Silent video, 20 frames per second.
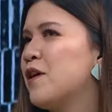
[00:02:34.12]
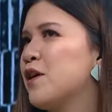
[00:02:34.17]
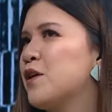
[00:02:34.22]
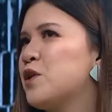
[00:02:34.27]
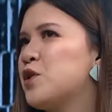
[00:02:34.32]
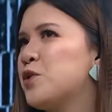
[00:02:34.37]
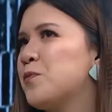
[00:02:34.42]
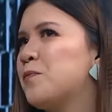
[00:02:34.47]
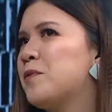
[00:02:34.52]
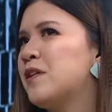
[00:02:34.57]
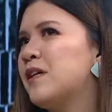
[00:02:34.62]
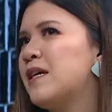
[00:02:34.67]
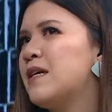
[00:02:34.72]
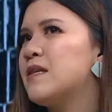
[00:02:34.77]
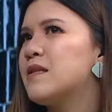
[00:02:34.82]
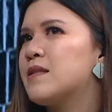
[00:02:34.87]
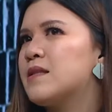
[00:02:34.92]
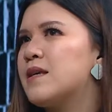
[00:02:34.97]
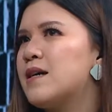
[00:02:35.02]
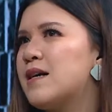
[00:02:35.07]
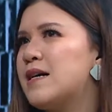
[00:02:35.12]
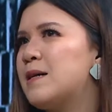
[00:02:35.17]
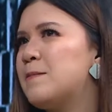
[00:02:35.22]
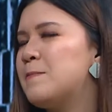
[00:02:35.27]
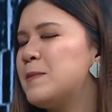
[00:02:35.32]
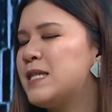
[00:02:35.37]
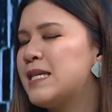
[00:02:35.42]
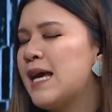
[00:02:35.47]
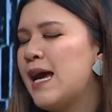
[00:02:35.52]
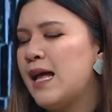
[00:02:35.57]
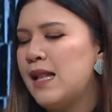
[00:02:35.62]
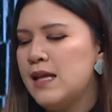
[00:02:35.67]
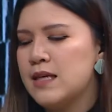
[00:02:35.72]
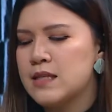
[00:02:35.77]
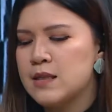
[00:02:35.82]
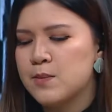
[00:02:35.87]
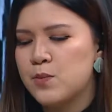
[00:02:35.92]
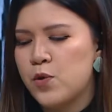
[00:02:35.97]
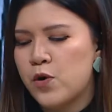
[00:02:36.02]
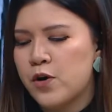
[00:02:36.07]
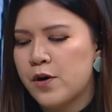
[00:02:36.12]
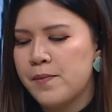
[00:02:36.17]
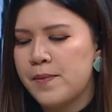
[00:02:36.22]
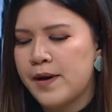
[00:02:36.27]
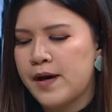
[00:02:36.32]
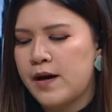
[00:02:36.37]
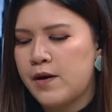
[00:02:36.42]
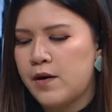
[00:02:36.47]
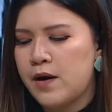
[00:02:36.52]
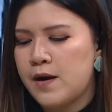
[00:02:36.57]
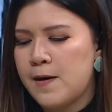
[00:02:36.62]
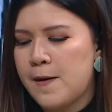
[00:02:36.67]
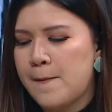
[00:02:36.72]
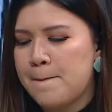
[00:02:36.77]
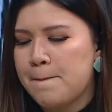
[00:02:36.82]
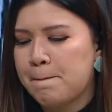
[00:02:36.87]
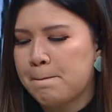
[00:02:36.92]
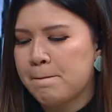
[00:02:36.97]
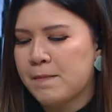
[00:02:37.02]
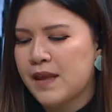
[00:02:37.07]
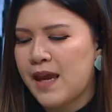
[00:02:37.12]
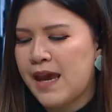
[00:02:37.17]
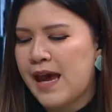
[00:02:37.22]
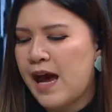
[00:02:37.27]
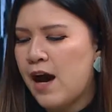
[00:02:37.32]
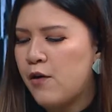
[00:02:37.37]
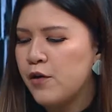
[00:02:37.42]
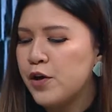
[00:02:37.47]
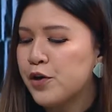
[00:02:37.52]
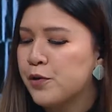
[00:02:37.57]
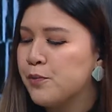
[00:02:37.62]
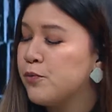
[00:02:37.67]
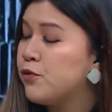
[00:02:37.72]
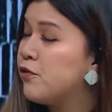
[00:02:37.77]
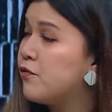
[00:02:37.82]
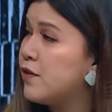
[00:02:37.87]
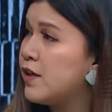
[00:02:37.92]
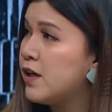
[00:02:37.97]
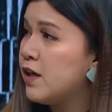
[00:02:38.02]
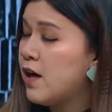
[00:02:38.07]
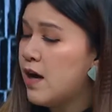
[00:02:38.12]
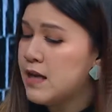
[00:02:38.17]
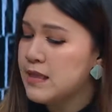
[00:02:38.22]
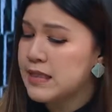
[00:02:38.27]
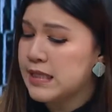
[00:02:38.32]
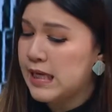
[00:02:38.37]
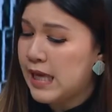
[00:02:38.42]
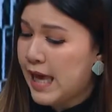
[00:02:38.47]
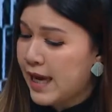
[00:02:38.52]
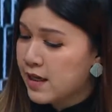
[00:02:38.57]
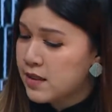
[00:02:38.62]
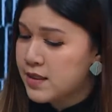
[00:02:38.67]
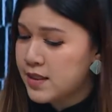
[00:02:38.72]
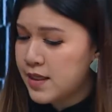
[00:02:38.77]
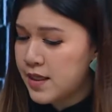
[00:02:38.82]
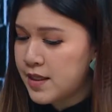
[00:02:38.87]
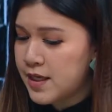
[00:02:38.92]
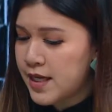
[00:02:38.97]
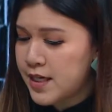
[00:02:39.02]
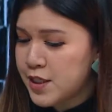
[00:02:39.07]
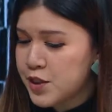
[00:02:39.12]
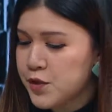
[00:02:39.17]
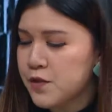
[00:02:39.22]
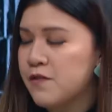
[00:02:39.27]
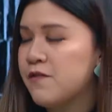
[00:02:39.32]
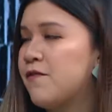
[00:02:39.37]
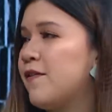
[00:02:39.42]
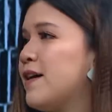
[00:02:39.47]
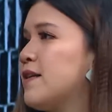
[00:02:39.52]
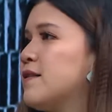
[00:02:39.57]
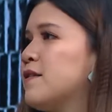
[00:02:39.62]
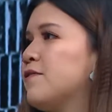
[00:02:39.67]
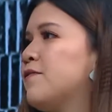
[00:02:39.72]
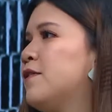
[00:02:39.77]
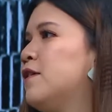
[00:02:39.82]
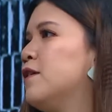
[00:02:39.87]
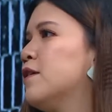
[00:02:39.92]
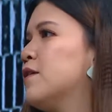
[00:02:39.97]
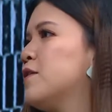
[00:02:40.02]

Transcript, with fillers: could you please tell us more about how your movie got selected into the festival?